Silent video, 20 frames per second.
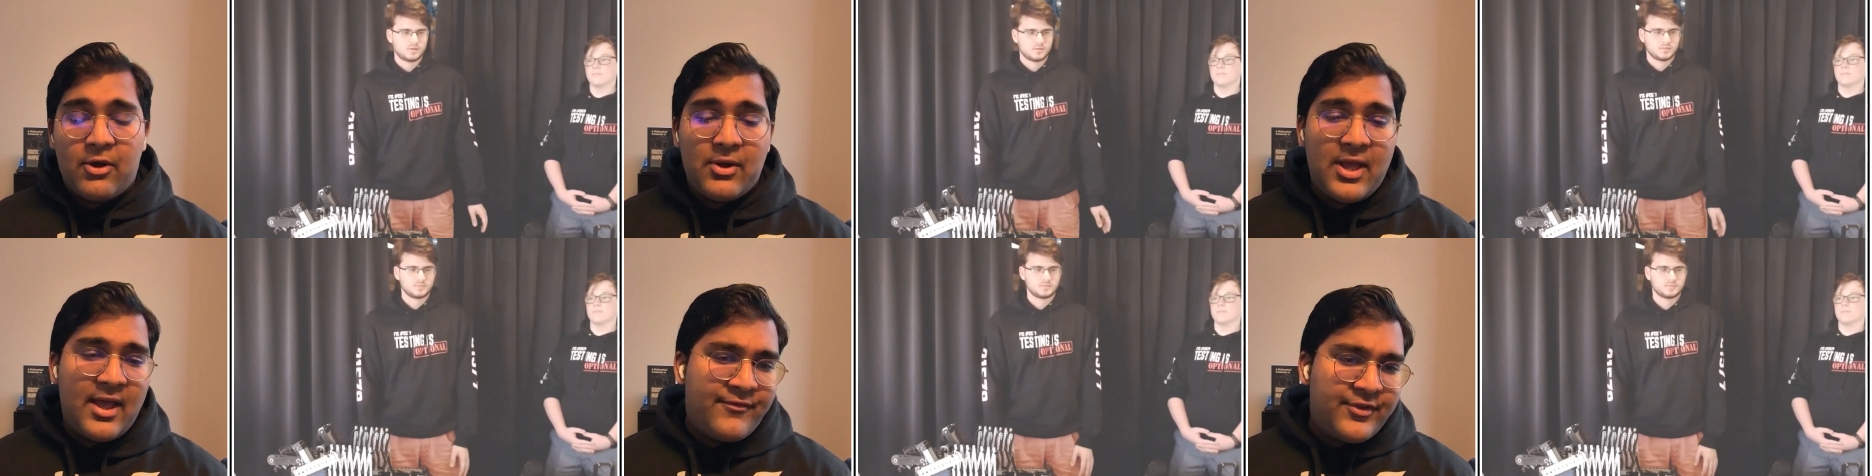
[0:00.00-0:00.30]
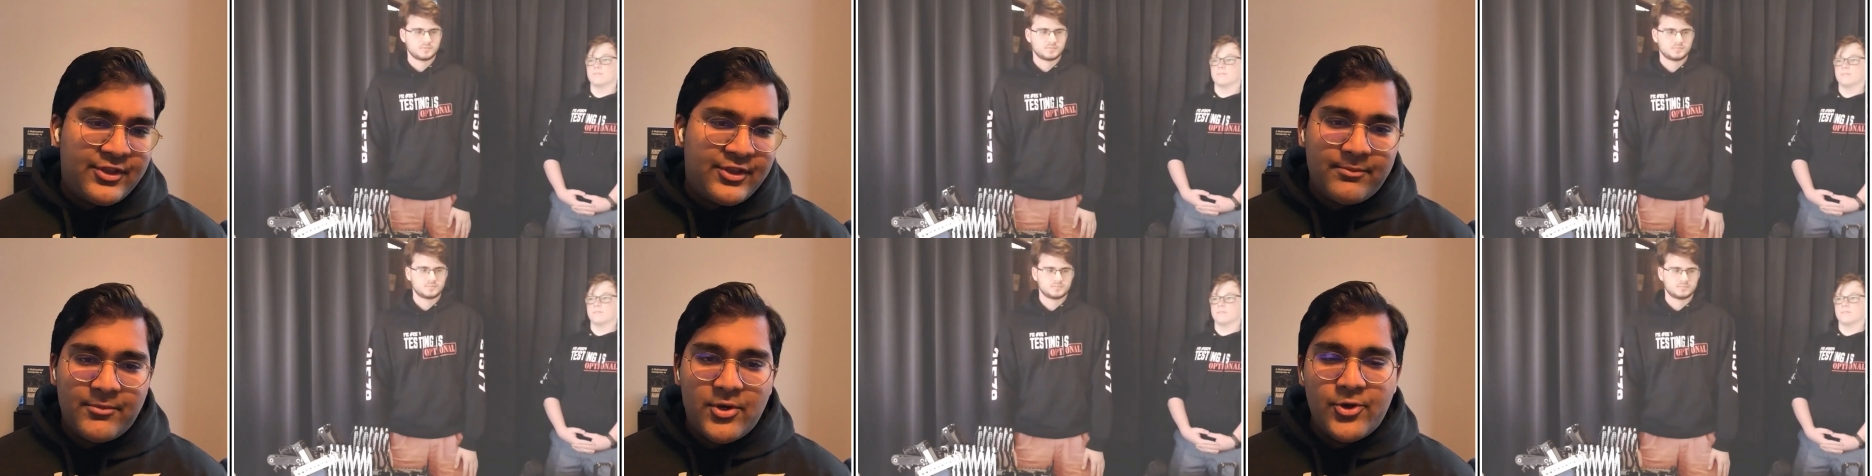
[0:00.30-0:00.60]
Speaker 1: heavy the
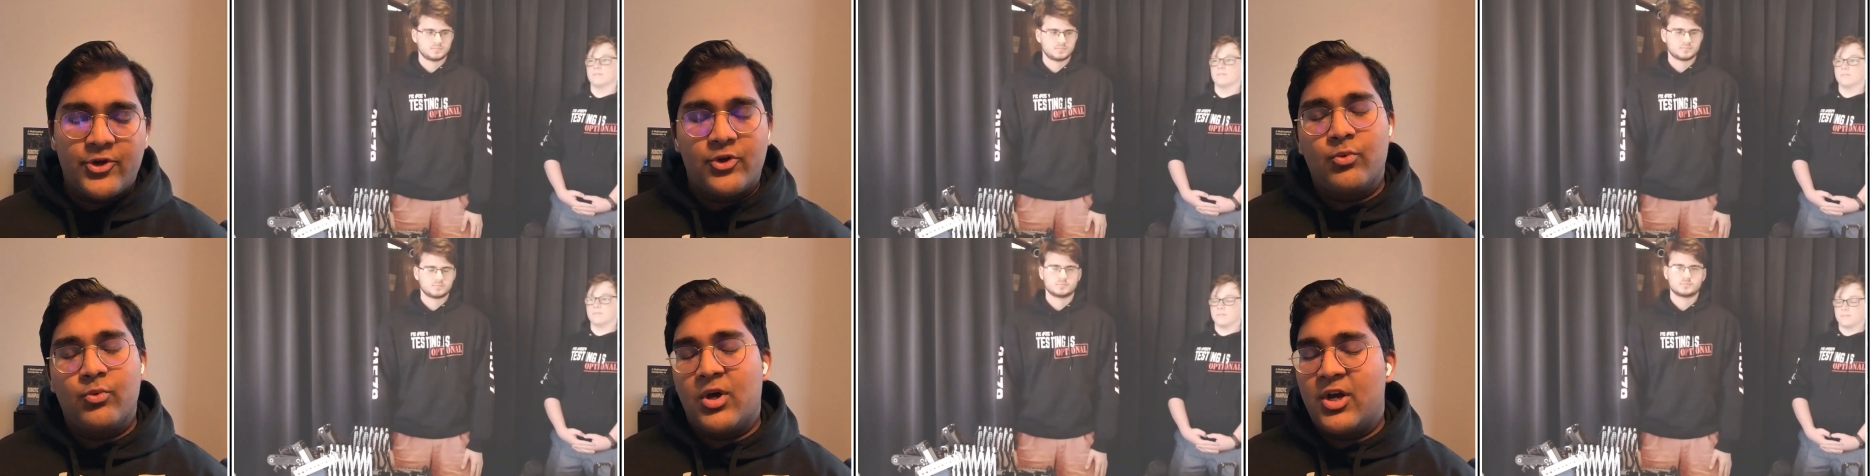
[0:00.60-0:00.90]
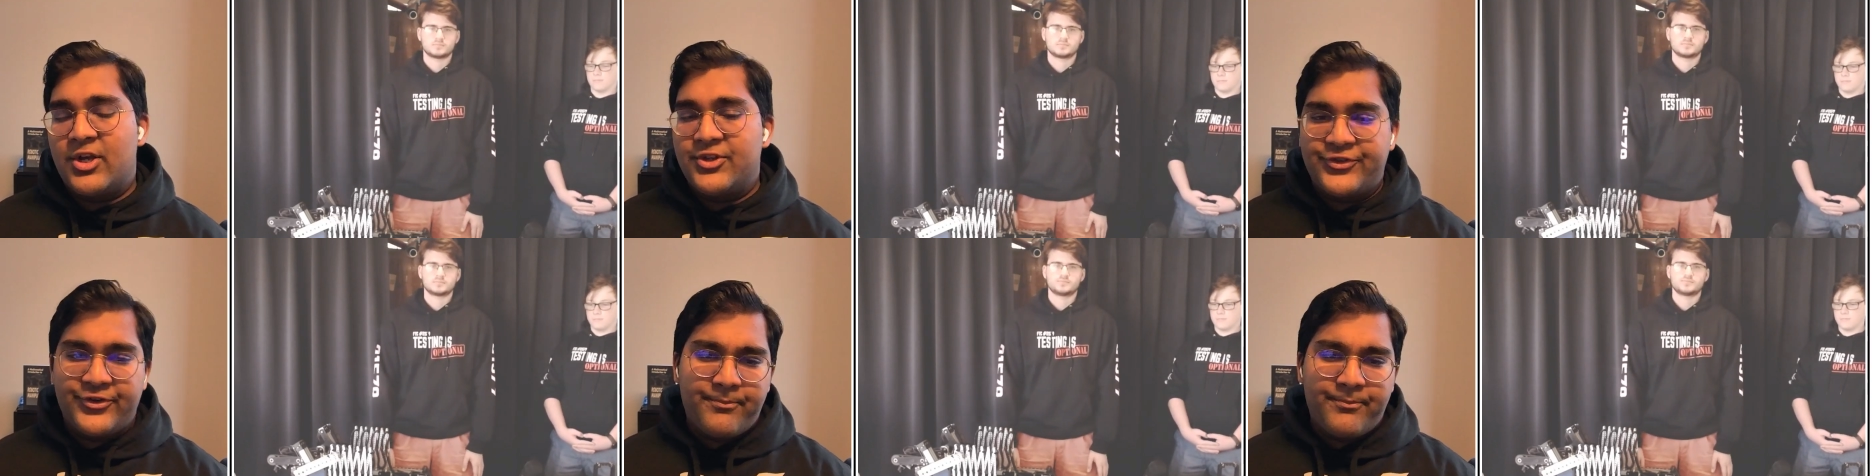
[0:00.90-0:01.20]
motor was
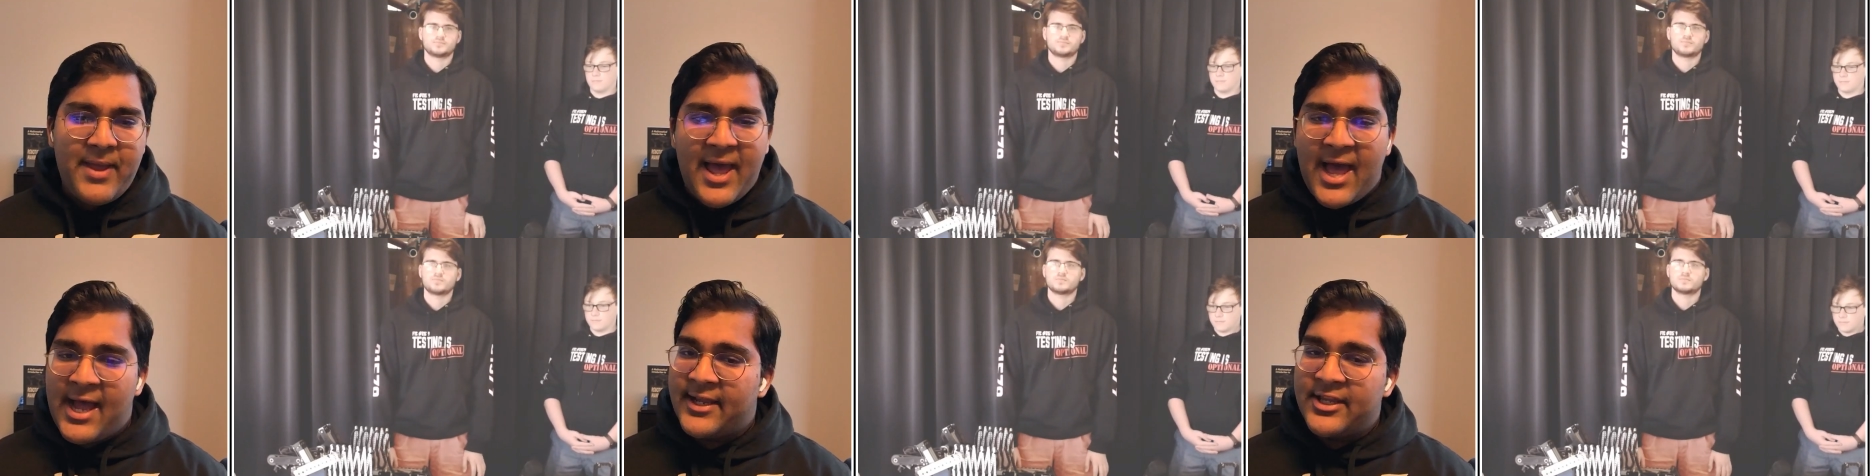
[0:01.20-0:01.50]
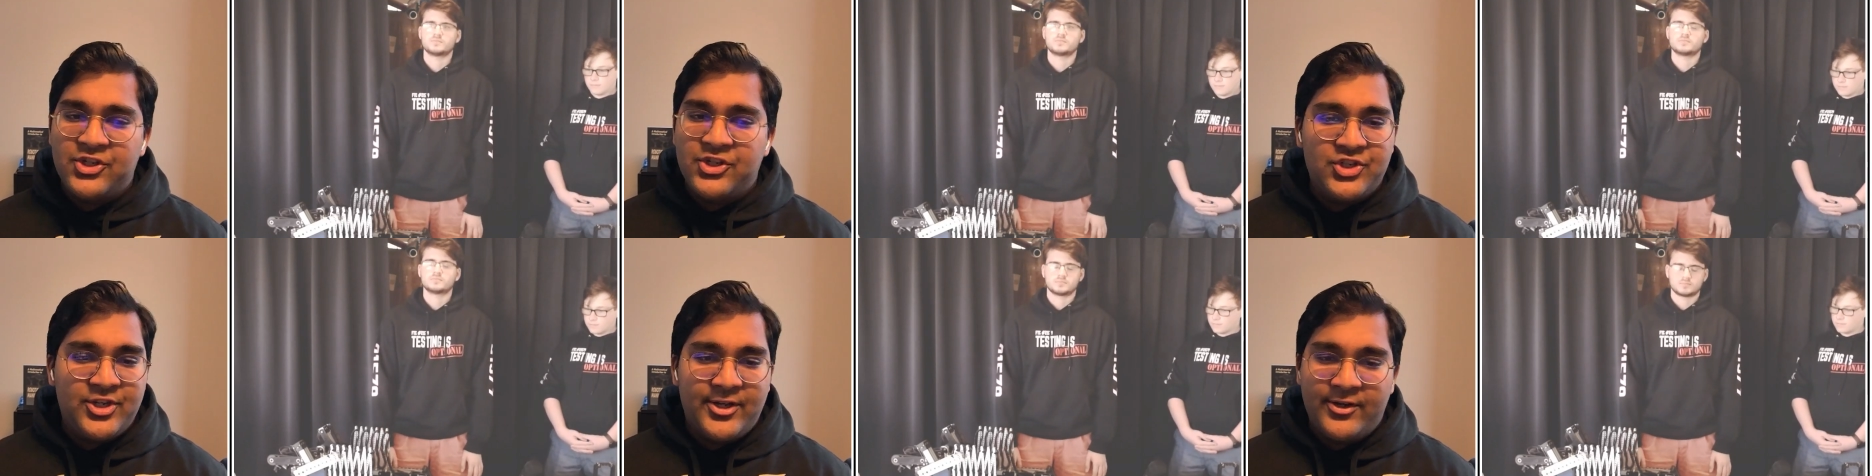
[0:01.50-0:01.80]
or
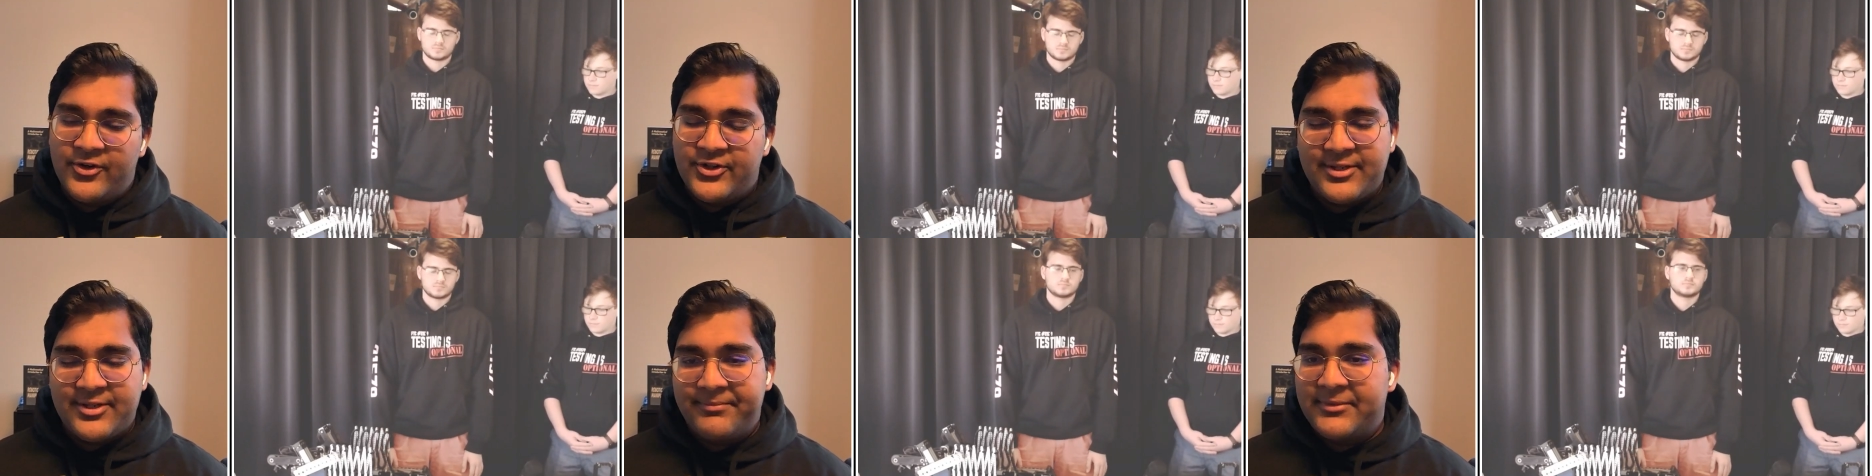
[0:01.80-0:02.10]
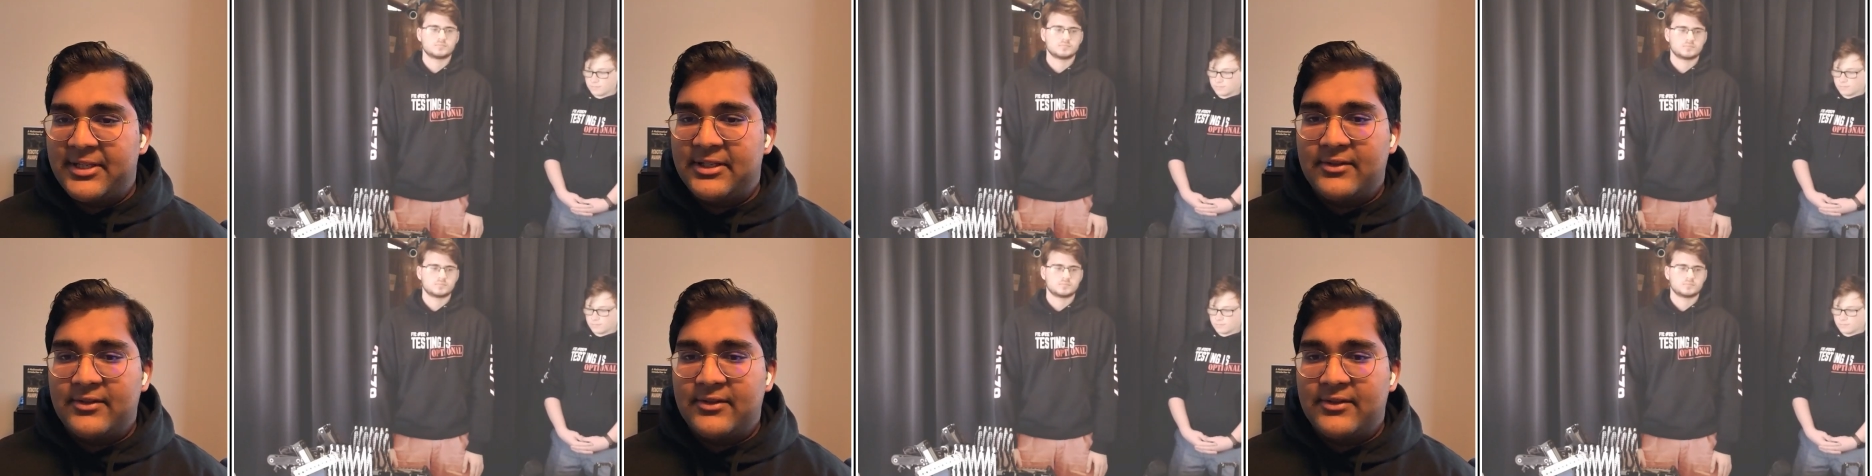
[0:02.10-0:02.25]
packaging or something